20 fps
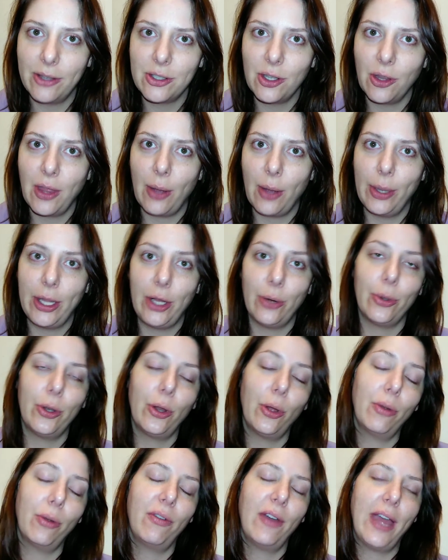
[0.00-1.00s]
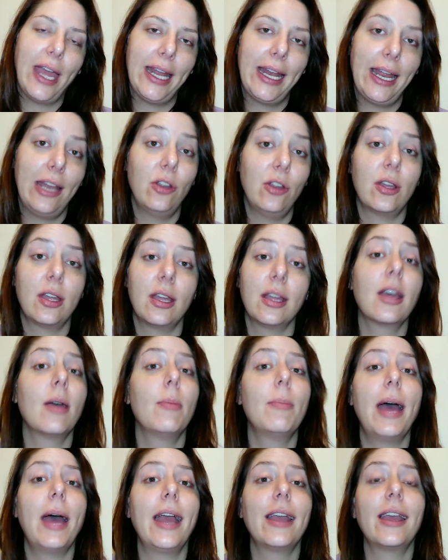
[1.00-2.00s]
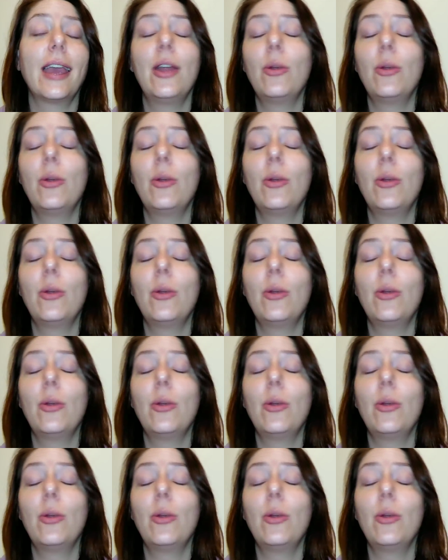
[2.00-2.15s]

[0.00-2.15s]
so that way you're notified and you can come back